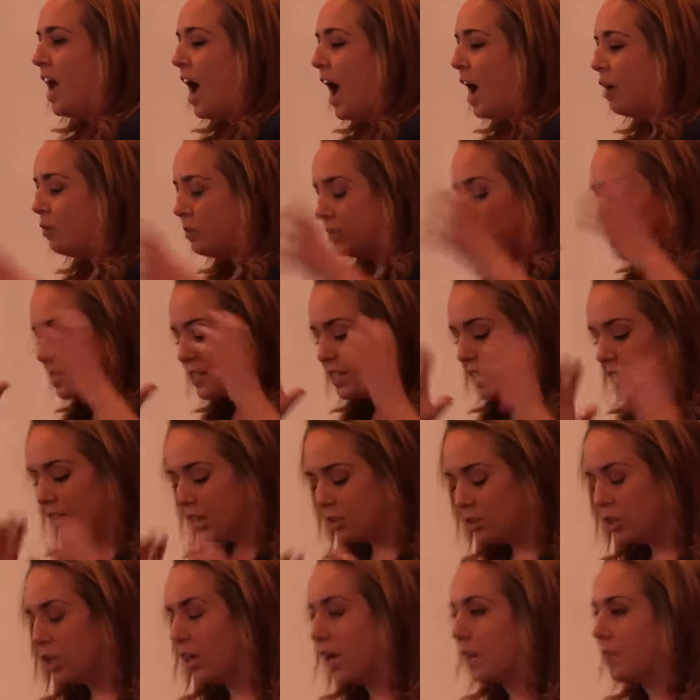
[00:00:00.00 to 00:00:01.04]
I would sit
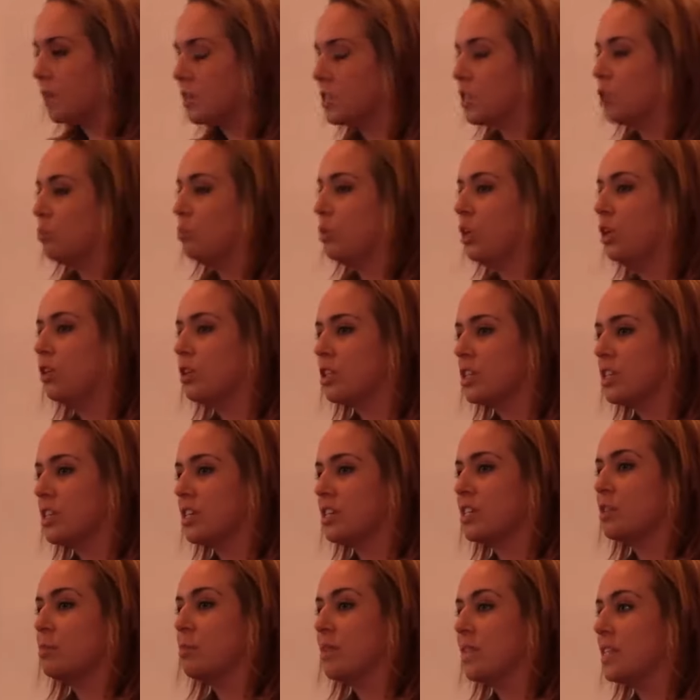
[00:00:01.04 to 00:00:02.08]
and look at this computer
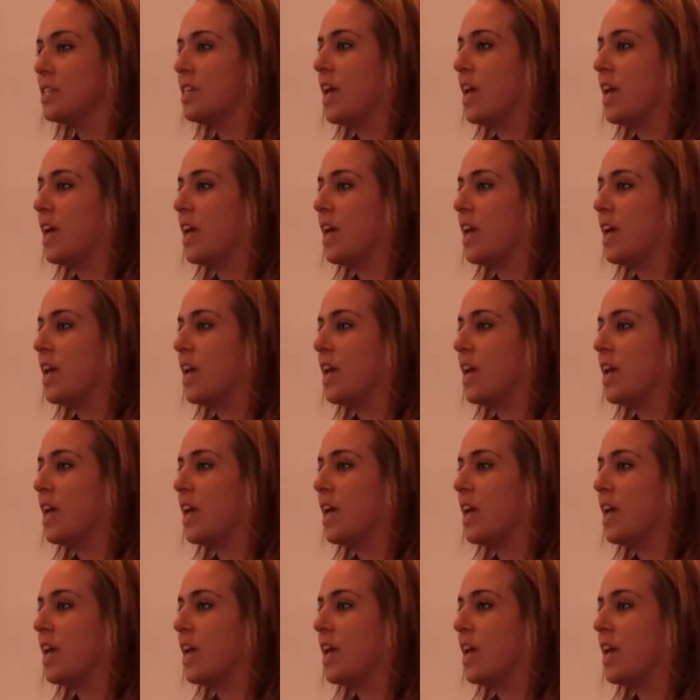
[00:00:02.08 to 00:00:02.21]
system and